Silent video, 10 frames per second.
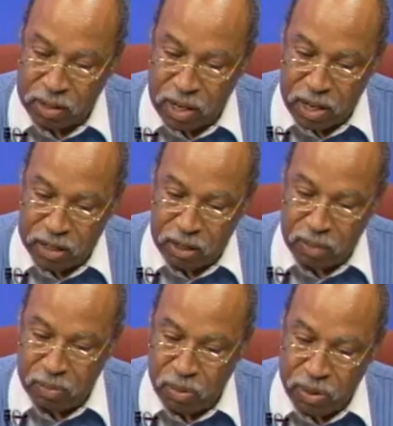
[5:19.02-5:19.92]
I like
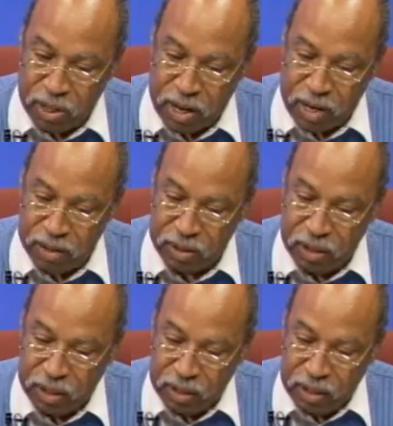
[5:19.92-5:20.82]
to point out
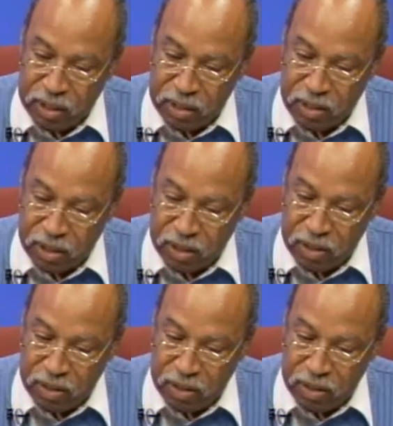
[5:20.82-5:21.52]
is that